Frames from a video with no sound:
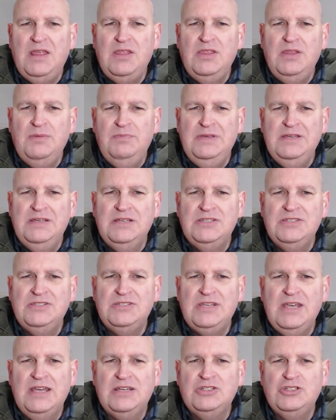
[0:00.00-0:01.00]
the biggest
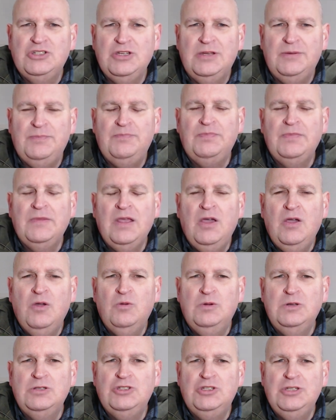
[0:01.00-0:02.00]
section,
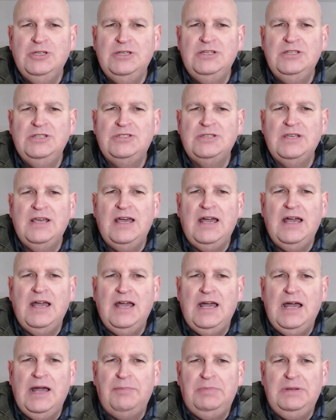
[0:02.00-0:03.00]
which is
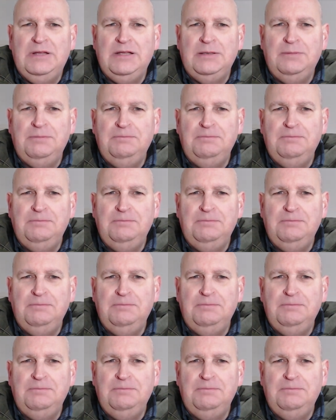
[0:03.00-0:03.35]
Apple.